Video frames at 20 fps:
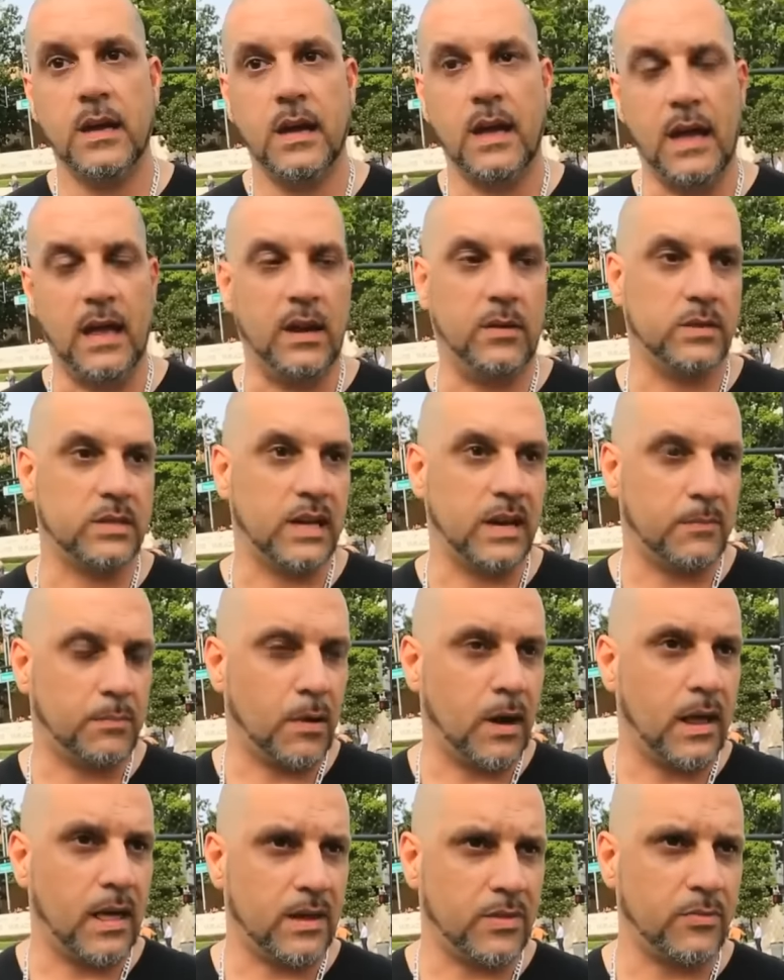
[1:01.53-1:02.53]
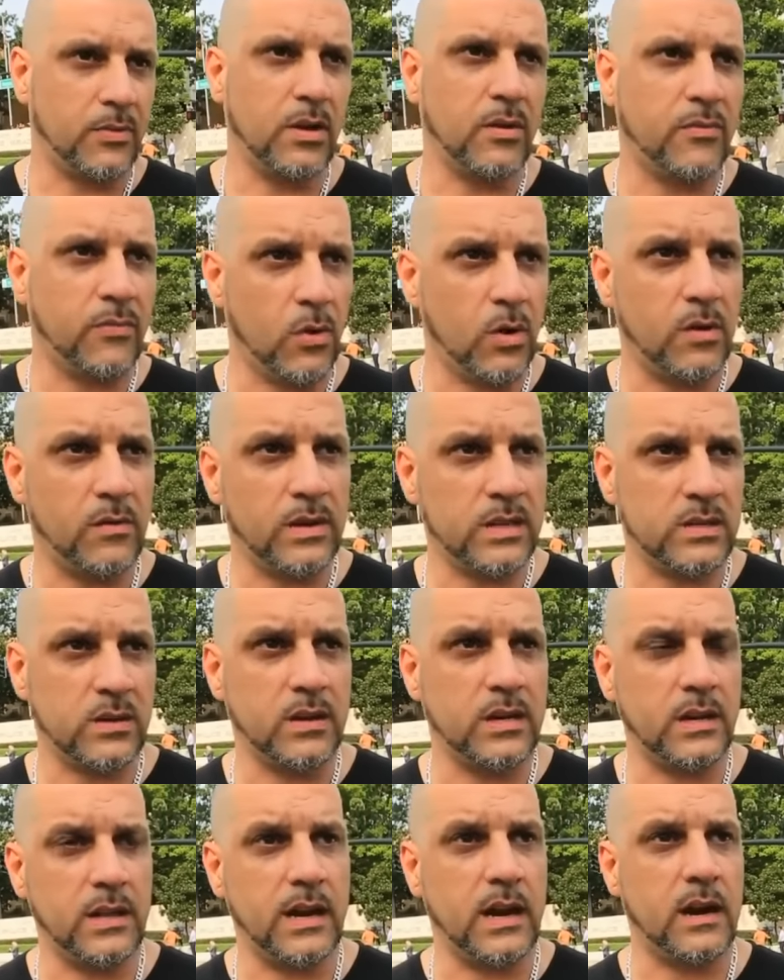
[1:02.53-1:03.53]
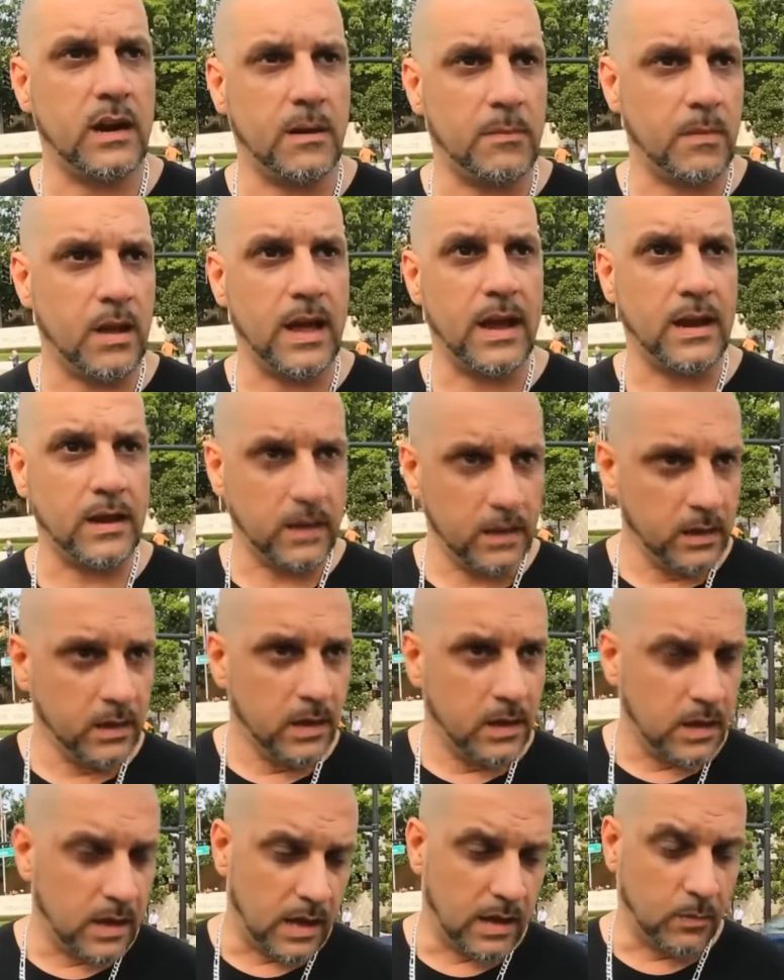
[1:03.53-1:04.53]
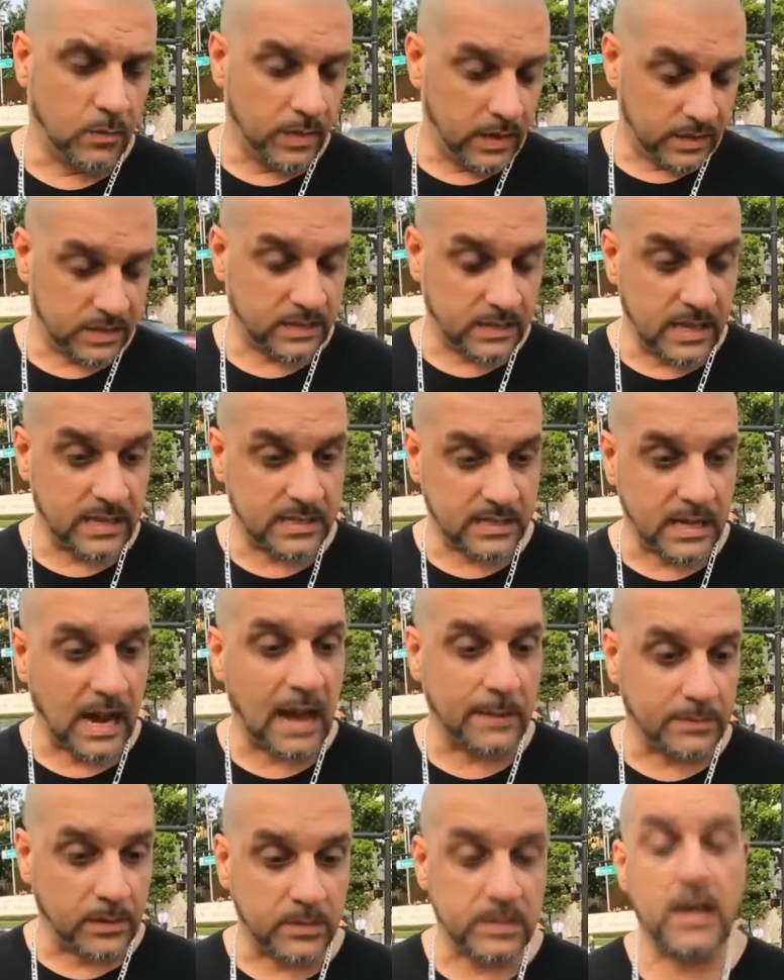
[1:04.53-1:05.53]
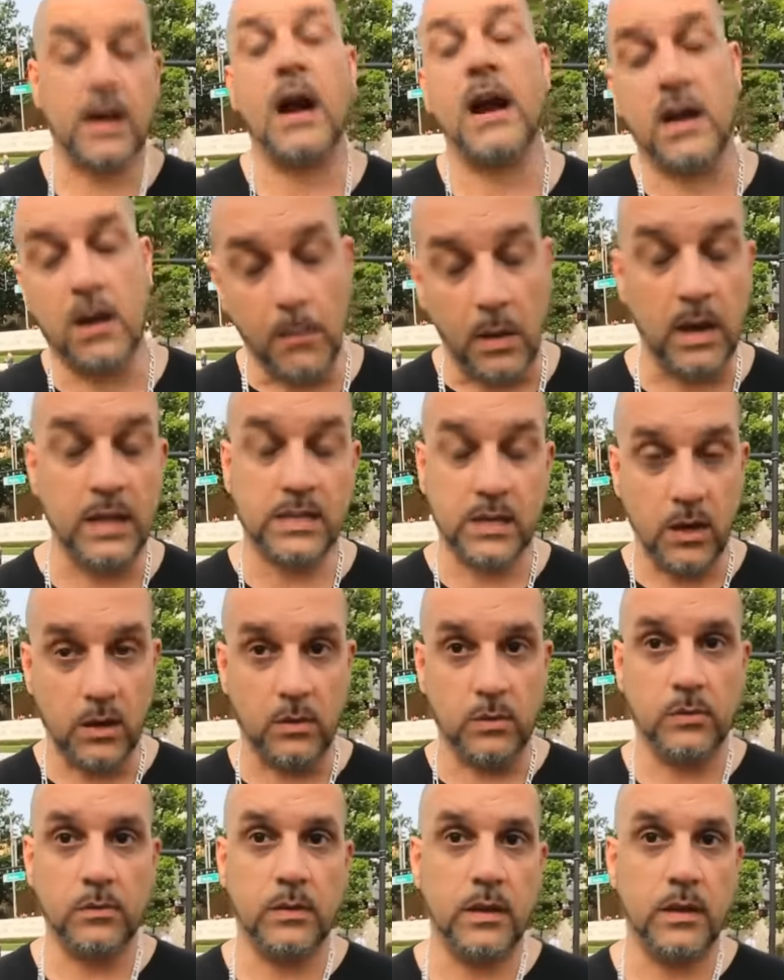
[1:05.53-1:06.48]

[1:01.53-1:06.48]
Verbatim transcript: And there was like probably like 3 or 4 of us under there. And I'm like, and when they stopped, I was like, all right, come on, let's go.